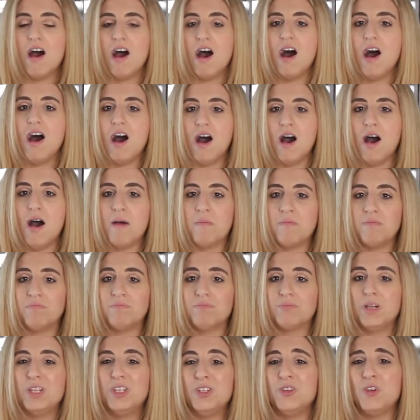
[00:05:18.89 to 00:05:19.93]
um,
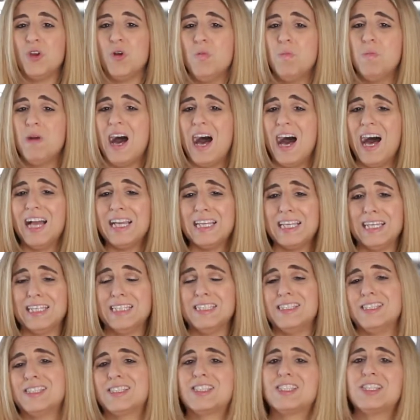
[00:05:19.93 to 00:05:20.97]
but no
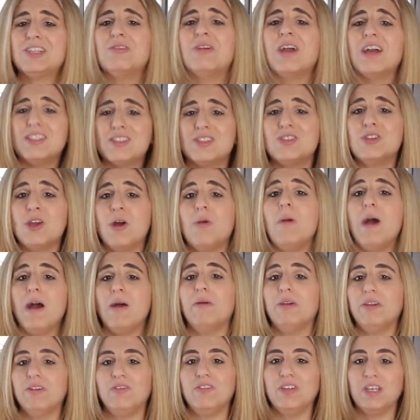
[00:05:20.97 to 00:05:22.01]
pockets. You guys know
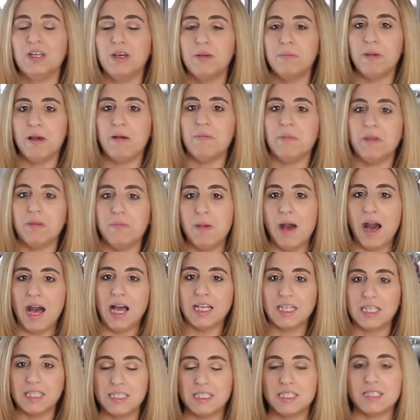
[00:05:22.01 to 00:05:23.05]
how I feel about my
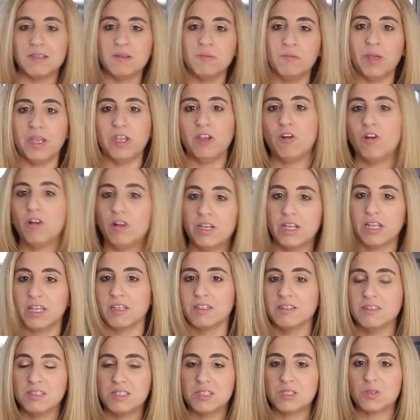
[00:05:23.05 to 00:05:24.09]
pockets and my
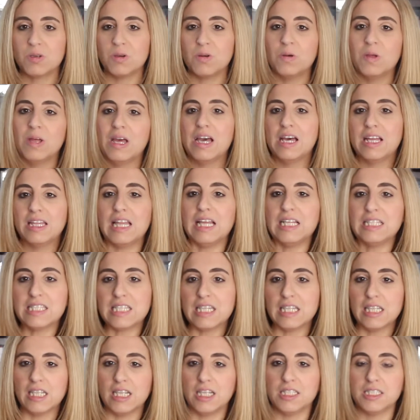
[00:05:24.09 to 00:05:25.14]
cardigans, so that's a
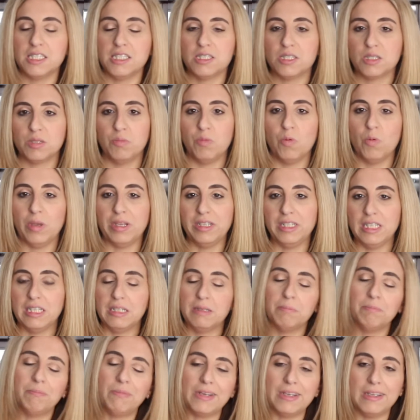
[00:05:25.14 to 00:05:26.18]
little
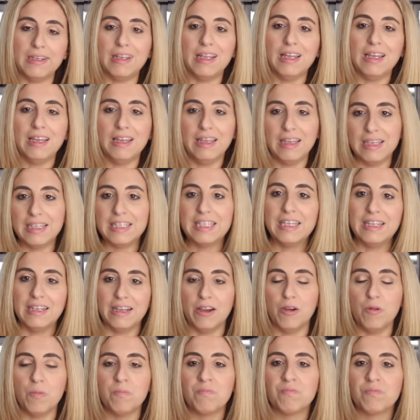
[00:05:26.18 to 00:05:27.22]
disappointing, but uh, you
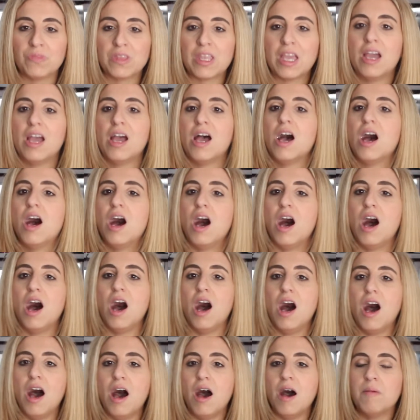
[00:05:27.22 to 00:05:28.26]
know.
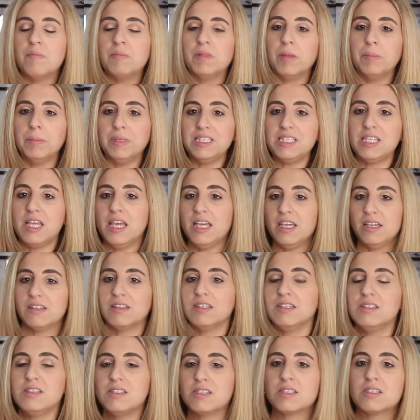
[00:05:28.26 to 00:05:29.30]
Um, let me take
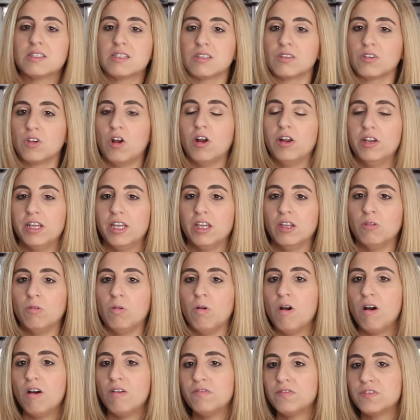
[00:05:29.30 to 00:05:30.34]
this cardigan
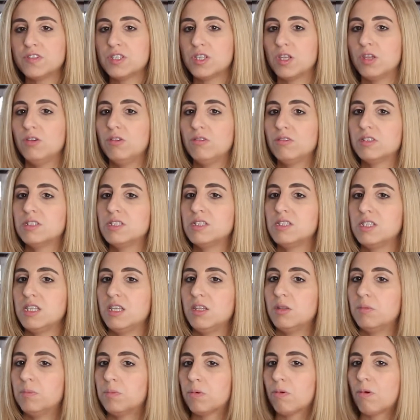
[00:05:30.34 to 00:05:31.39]
off so you can see
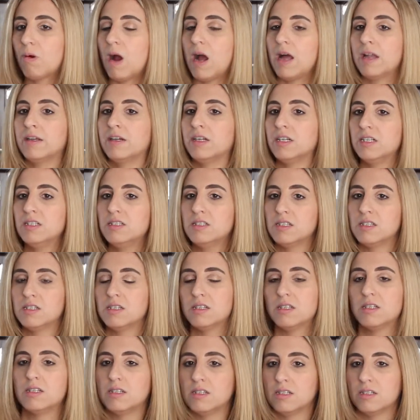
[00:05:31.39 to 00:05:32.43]
the prana
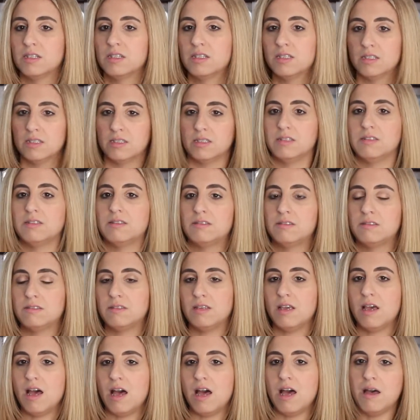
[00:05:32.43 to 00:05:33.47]

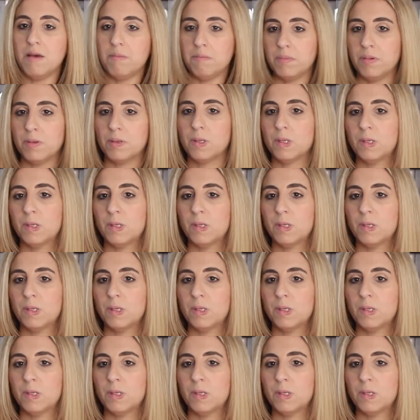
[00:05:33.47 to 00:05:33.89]
top.